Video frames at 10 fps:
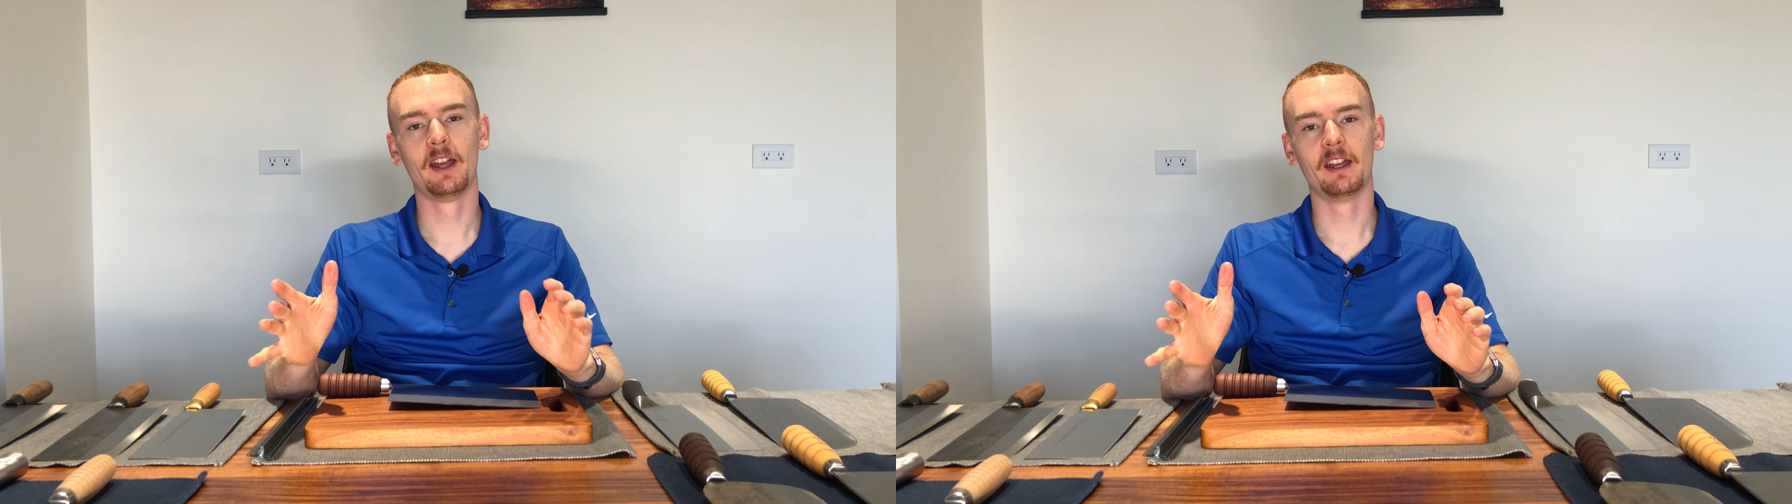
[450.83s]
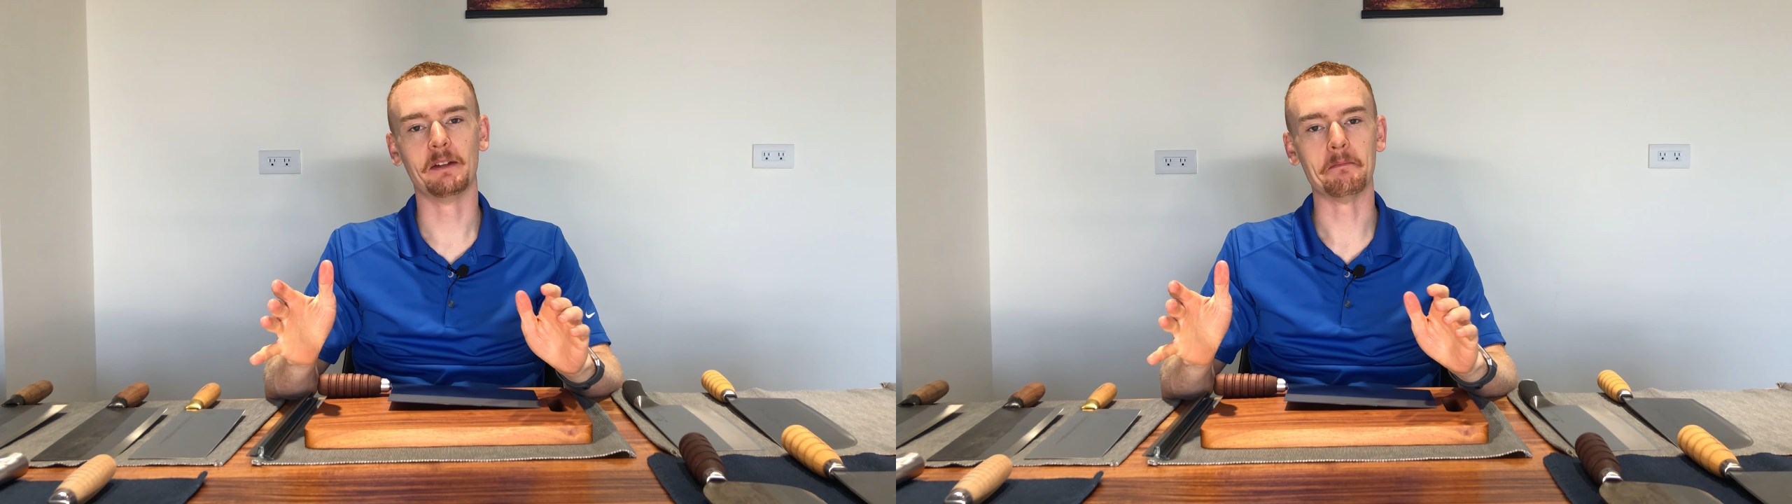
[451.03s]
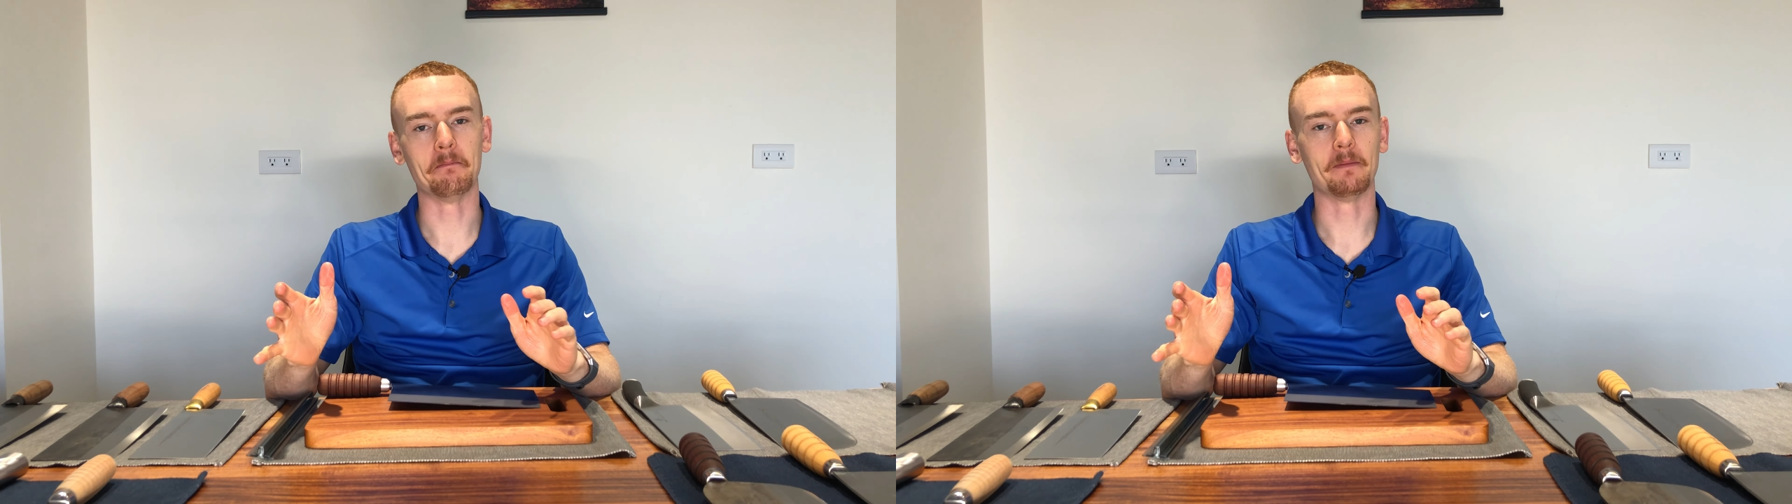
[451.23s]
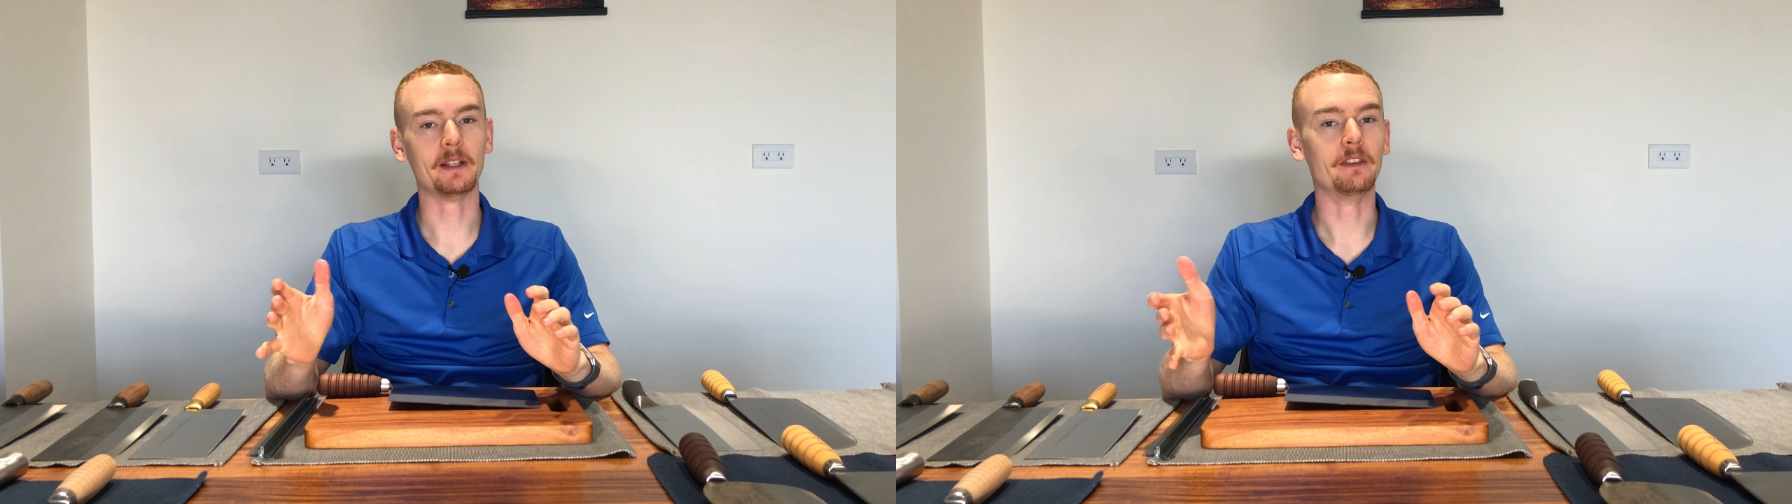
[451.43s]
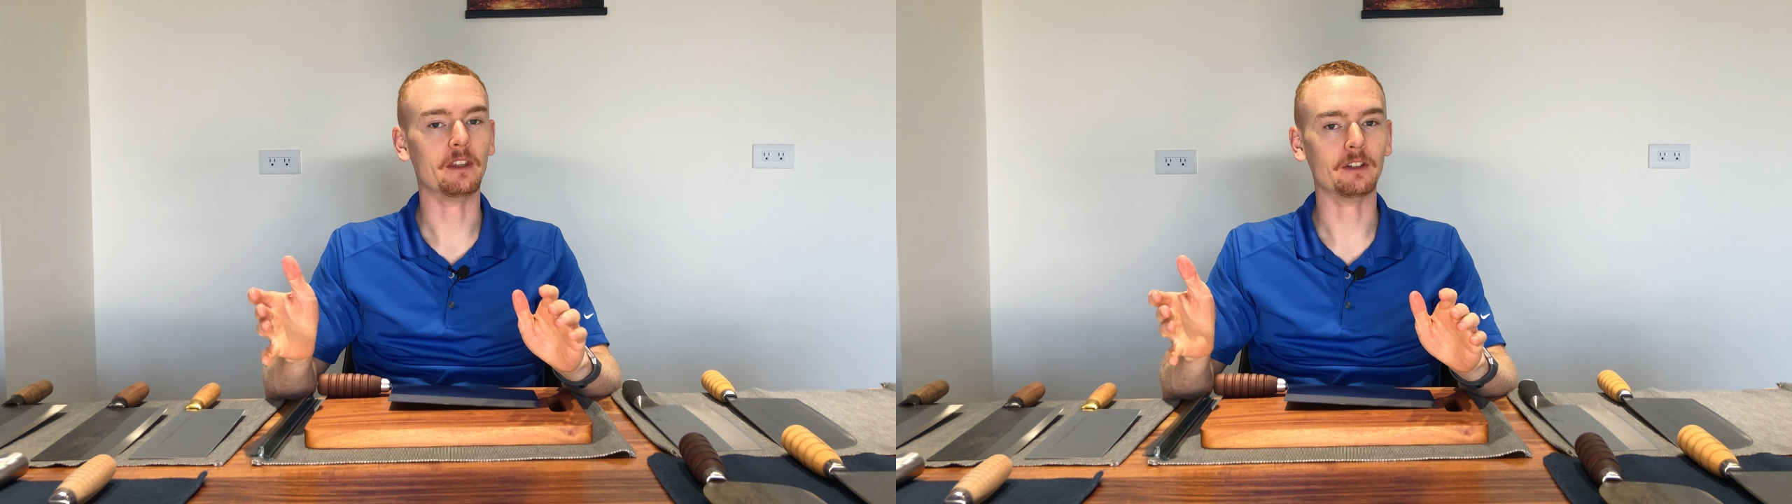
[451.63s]

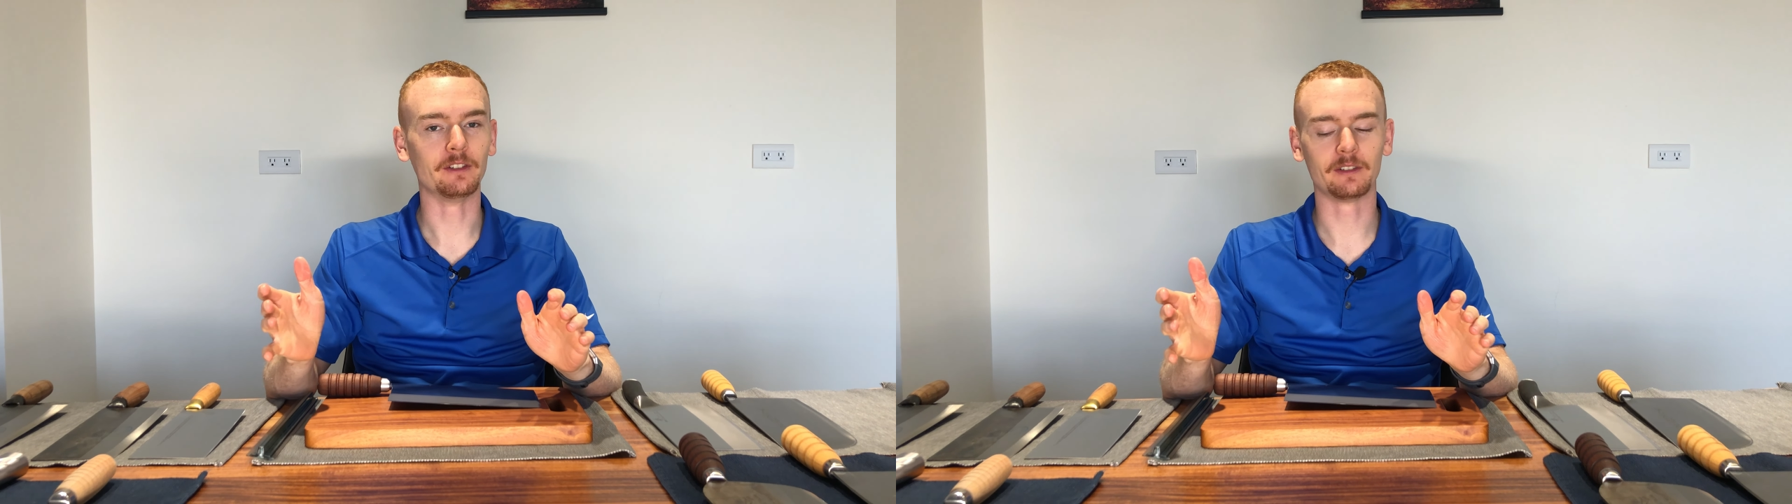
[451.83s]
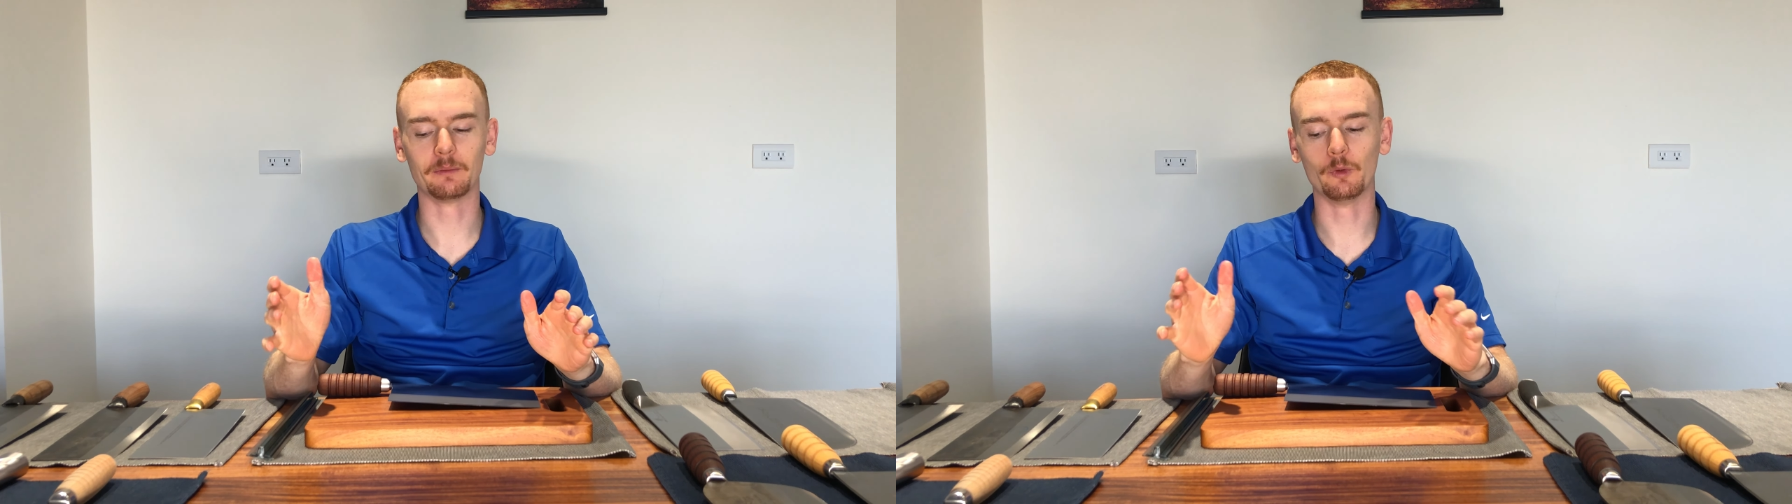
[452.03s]
in those